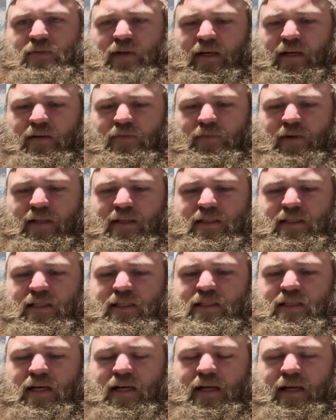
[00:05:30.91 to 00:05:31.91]
I need to find the
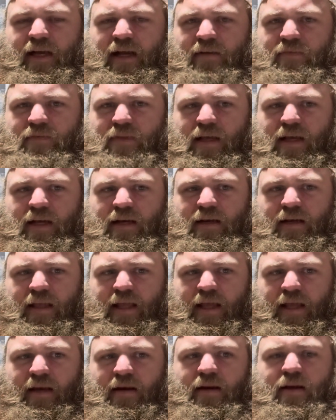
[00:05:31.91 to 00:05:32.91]
seeds I have for that
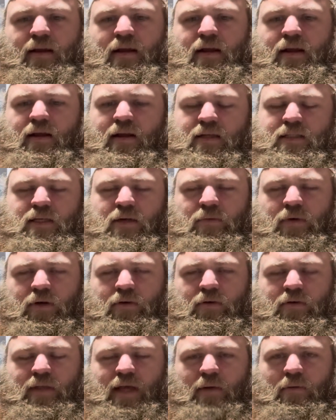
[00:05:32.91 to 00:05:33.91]
again because I want to
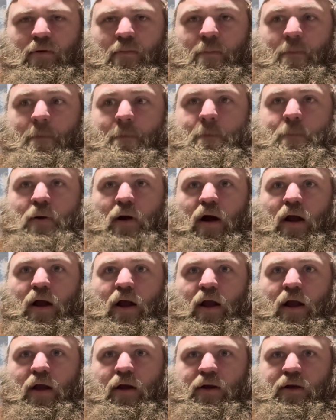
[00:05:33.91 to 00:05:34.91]
grow that one
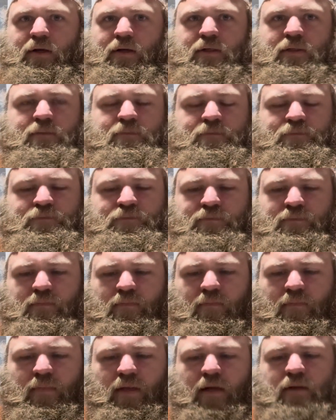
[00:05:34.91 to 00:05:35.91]
bad.
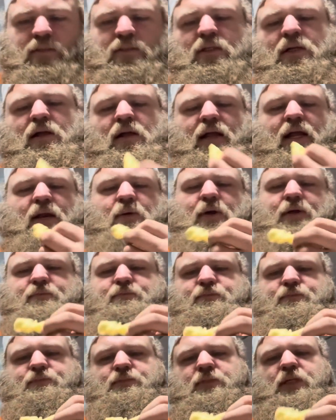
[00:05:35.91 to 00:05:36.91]
Anyway,
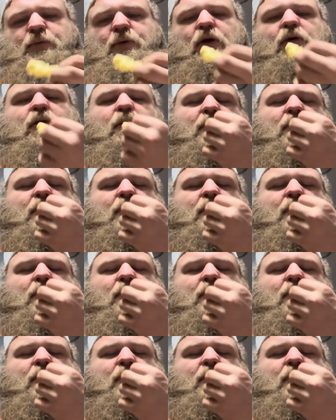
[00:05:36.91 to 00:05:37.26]
here we go.